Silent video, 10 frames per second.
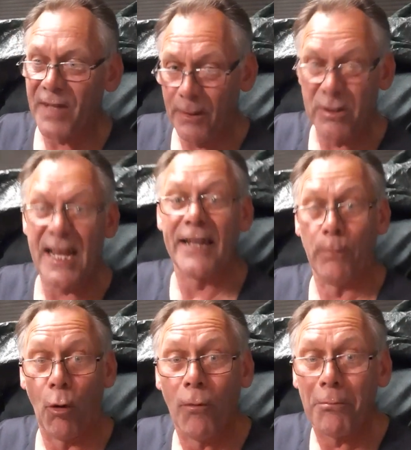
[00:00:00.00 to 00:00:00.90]
it was
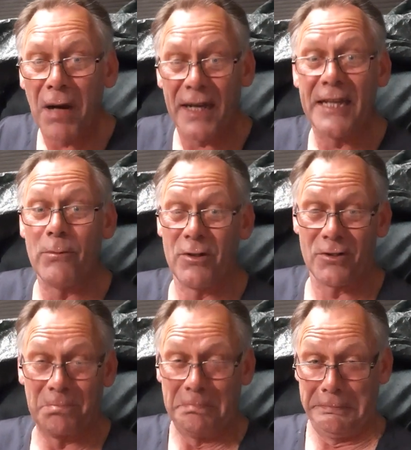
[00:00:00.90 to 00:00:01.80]
edible, but it
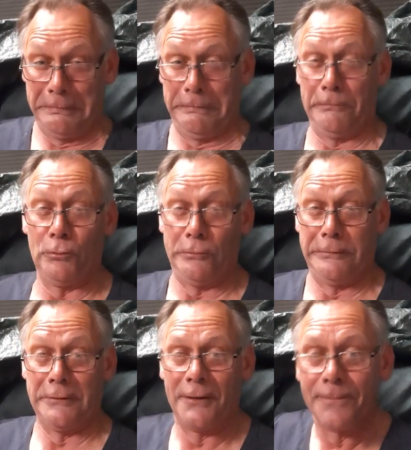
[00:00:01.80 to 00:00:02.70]
was,
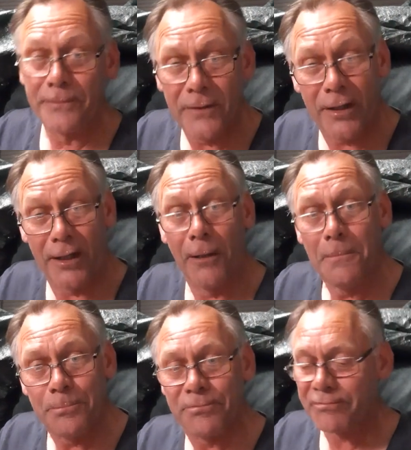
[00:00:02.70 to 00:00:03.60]
you know,
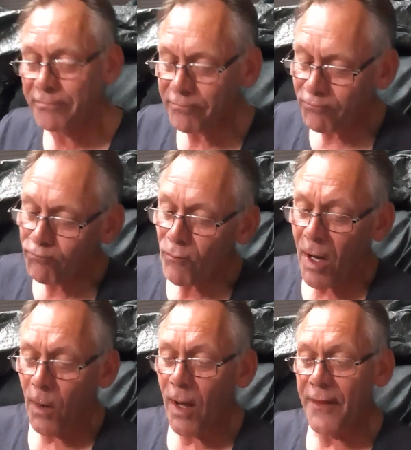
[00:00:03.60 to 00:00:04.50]

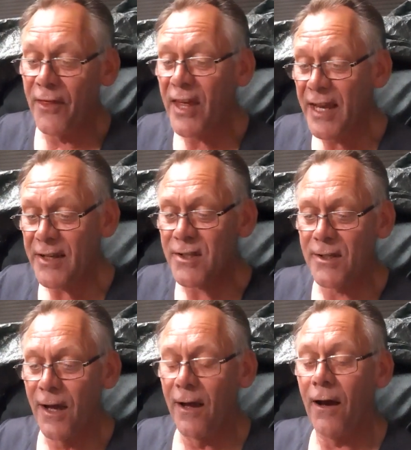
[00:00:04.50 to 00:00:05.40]
this
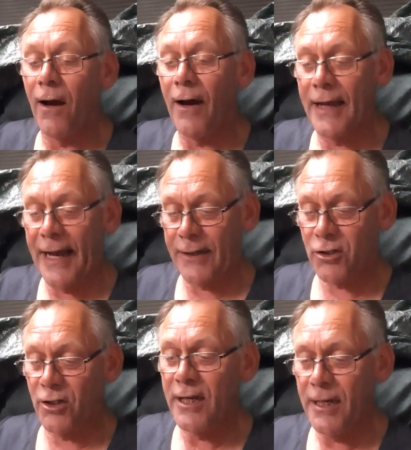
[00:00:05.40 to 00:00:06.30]
I
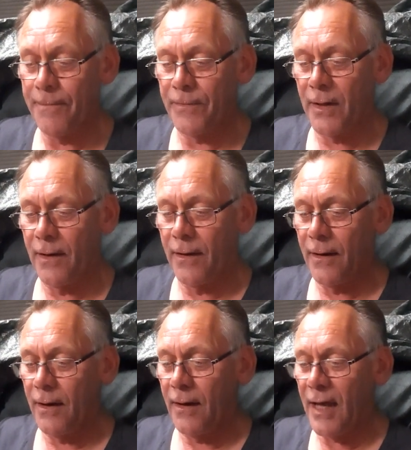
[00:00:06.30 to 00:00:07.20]
actually
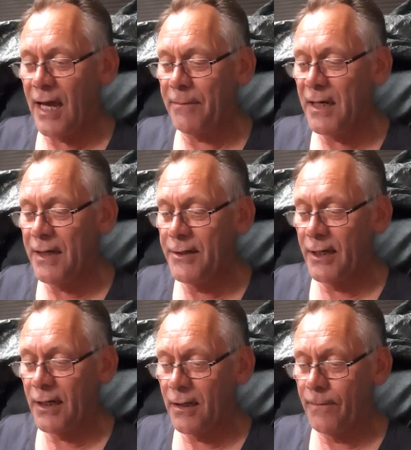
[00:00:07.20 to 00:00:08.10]
am
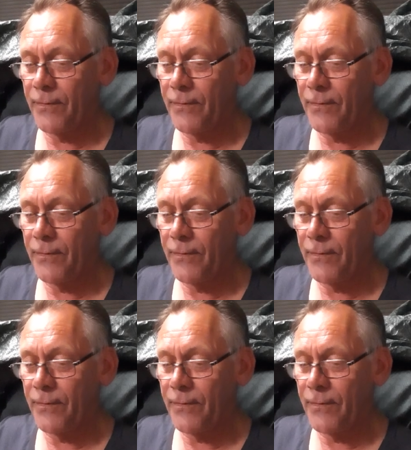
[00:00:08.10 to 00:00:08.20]
eating